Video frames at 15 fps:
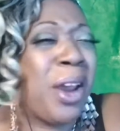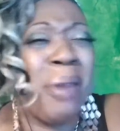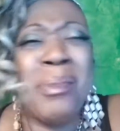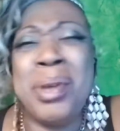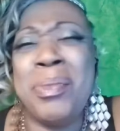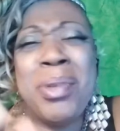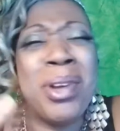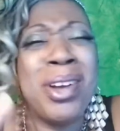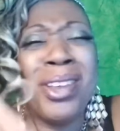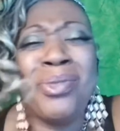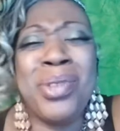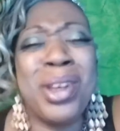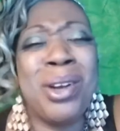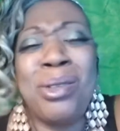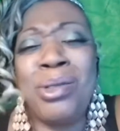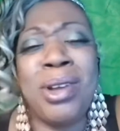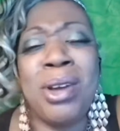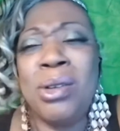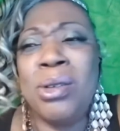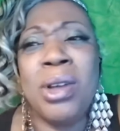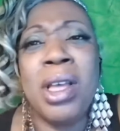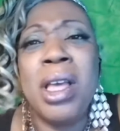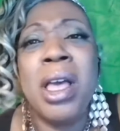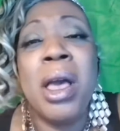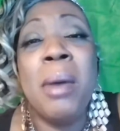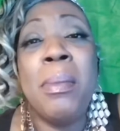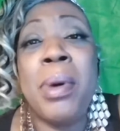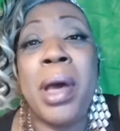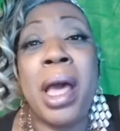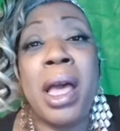I mean, because we don't know.
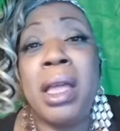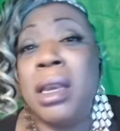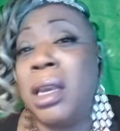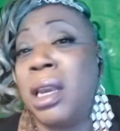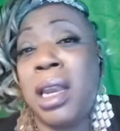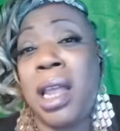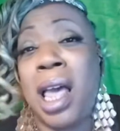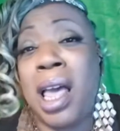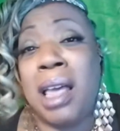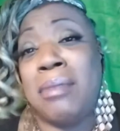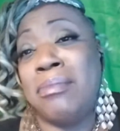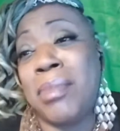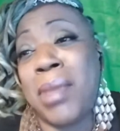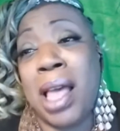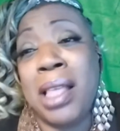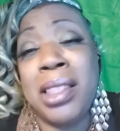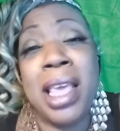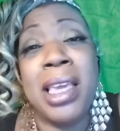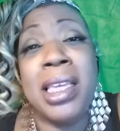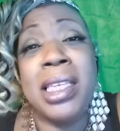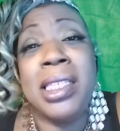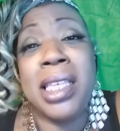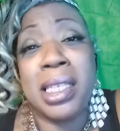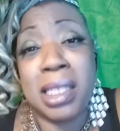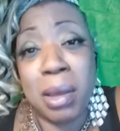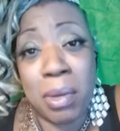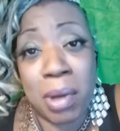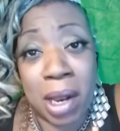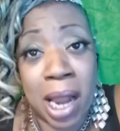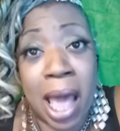But I think he says
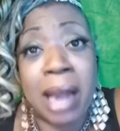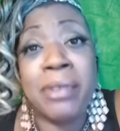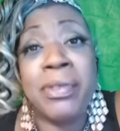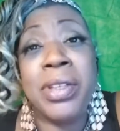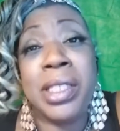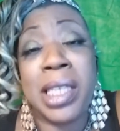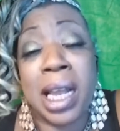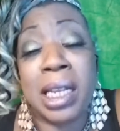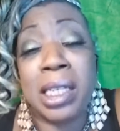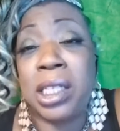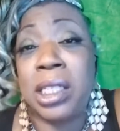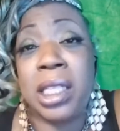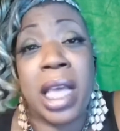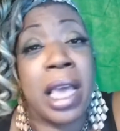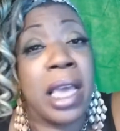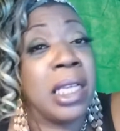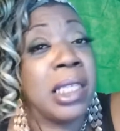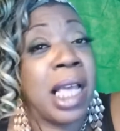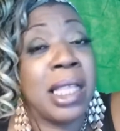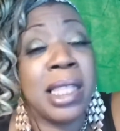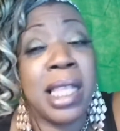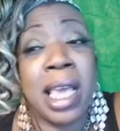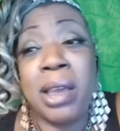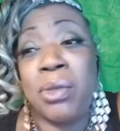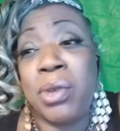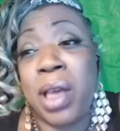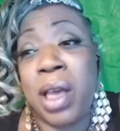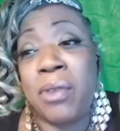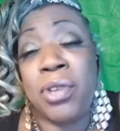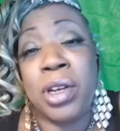a lot of intelligent things. I think
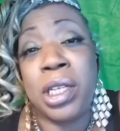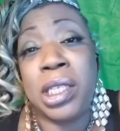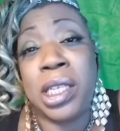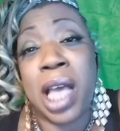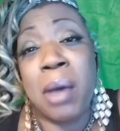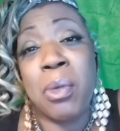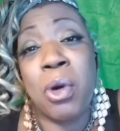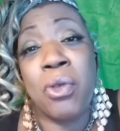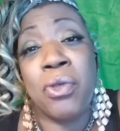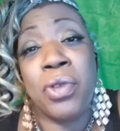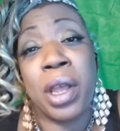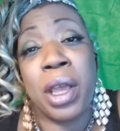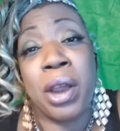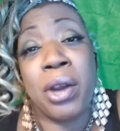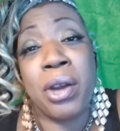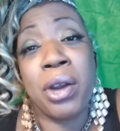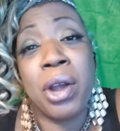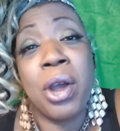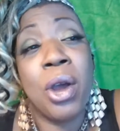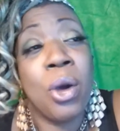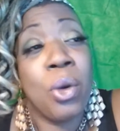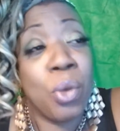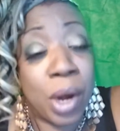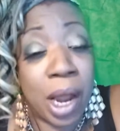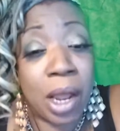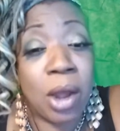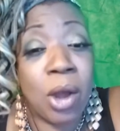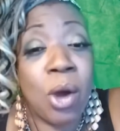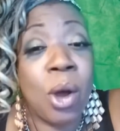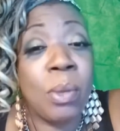we have a good time over there when I
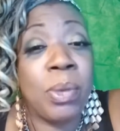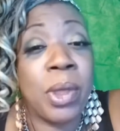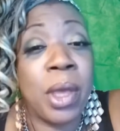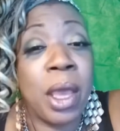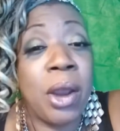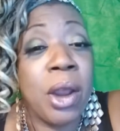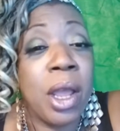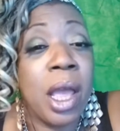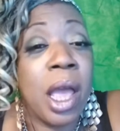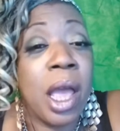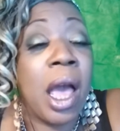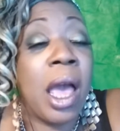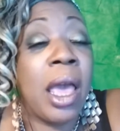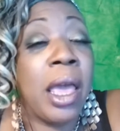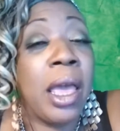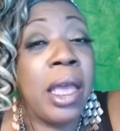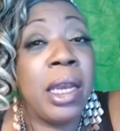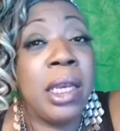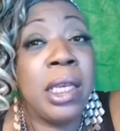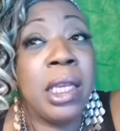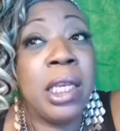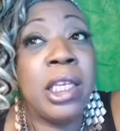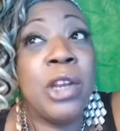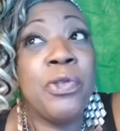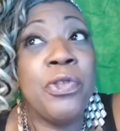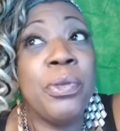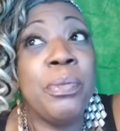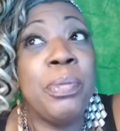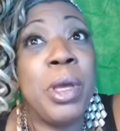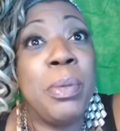go up there. And the
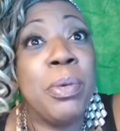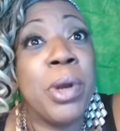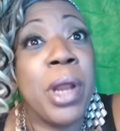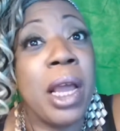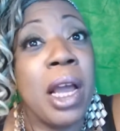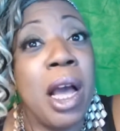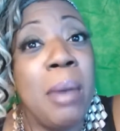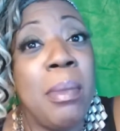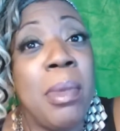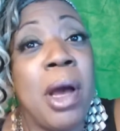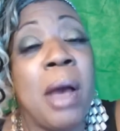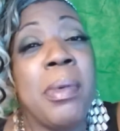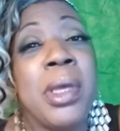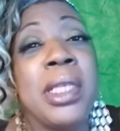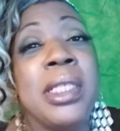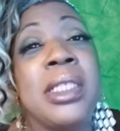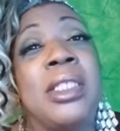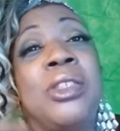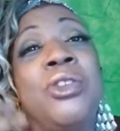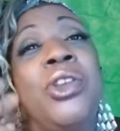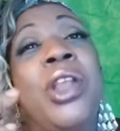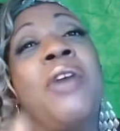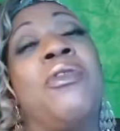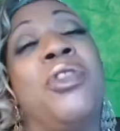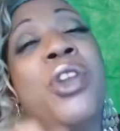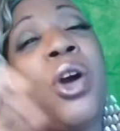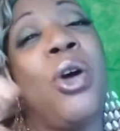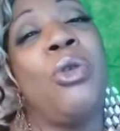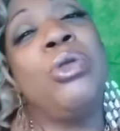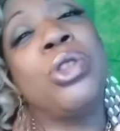different people that come up is, you never
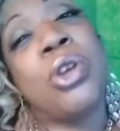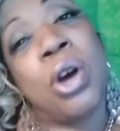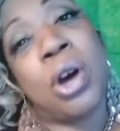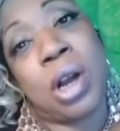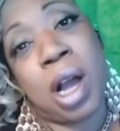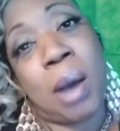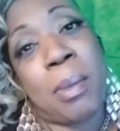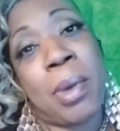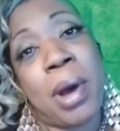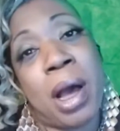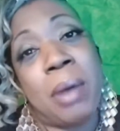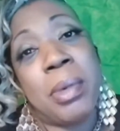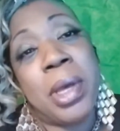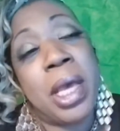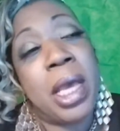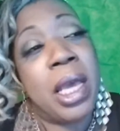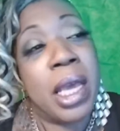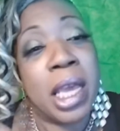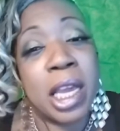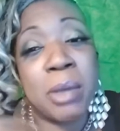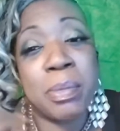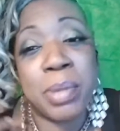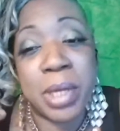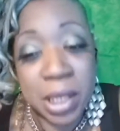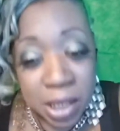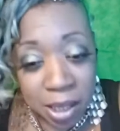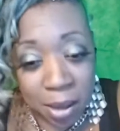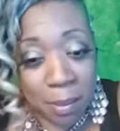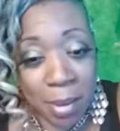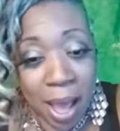know who's going to come up. It could be
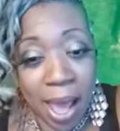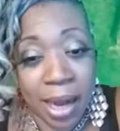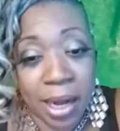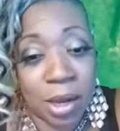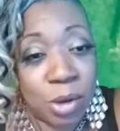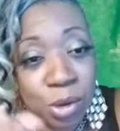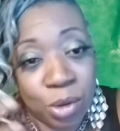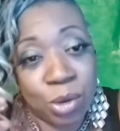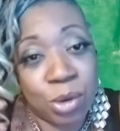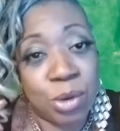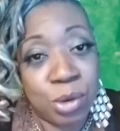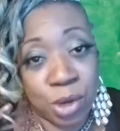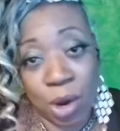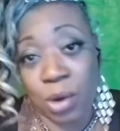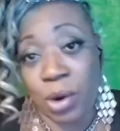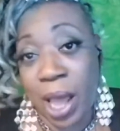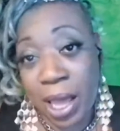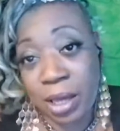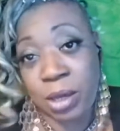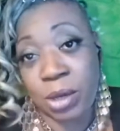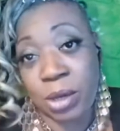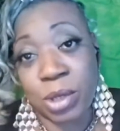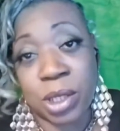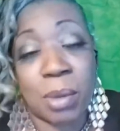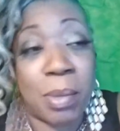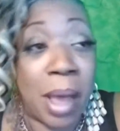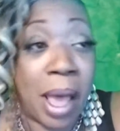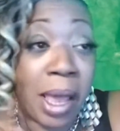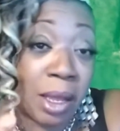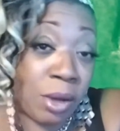somebody who don't like you,
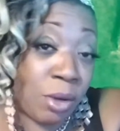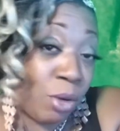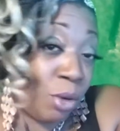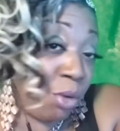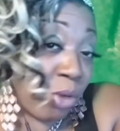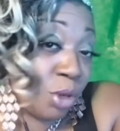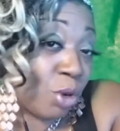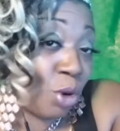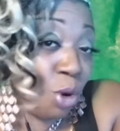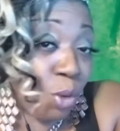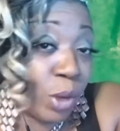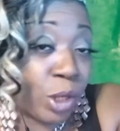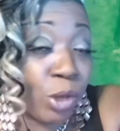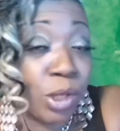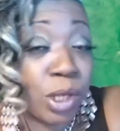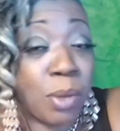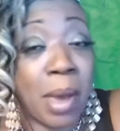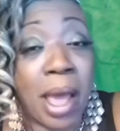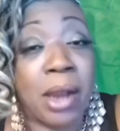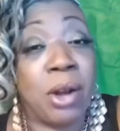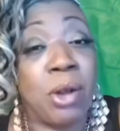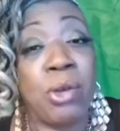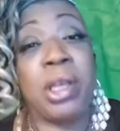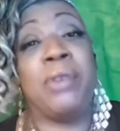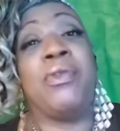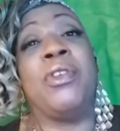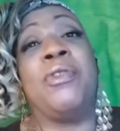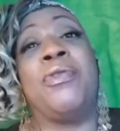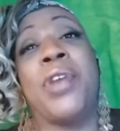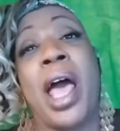somebody who's cool with you, somebody don't give
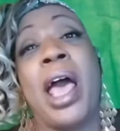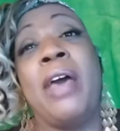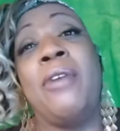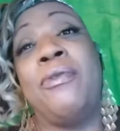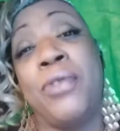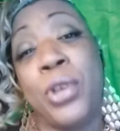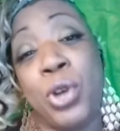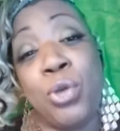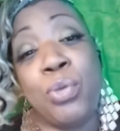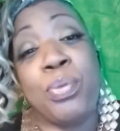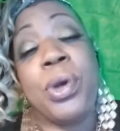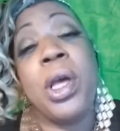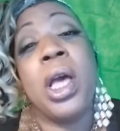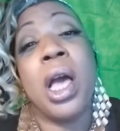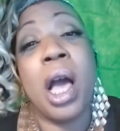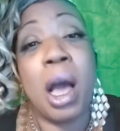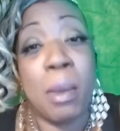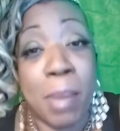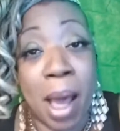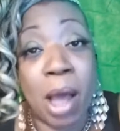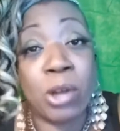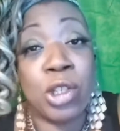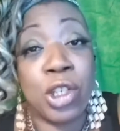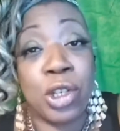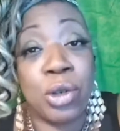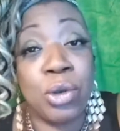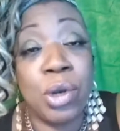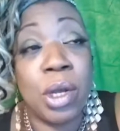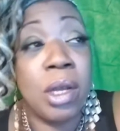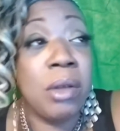a flying floop about
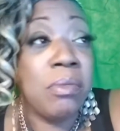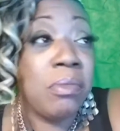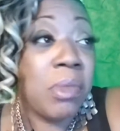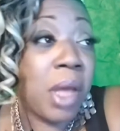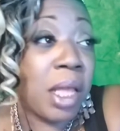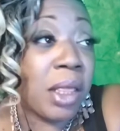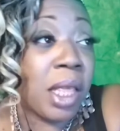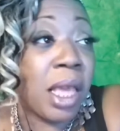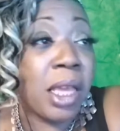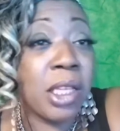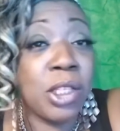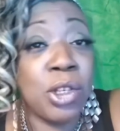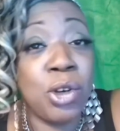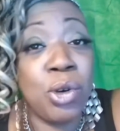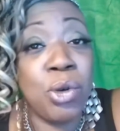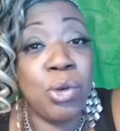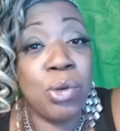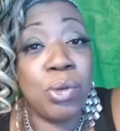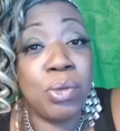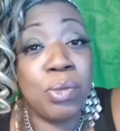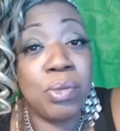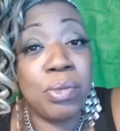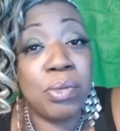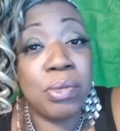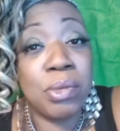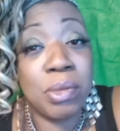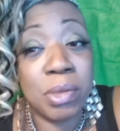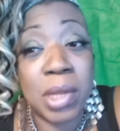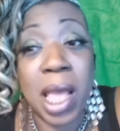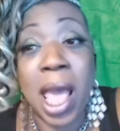you. I think it's cool.
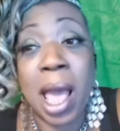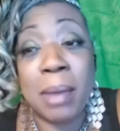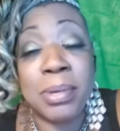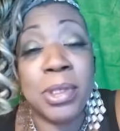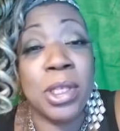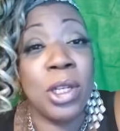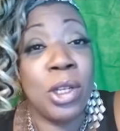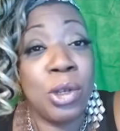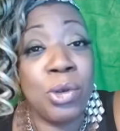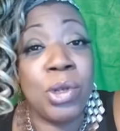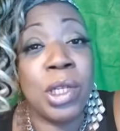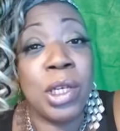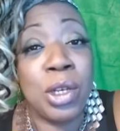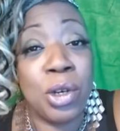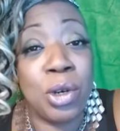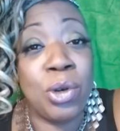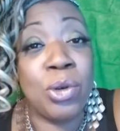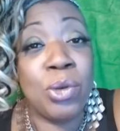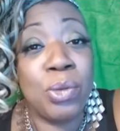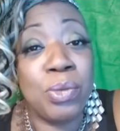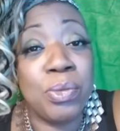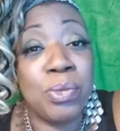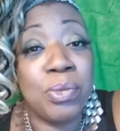Absolutely cool.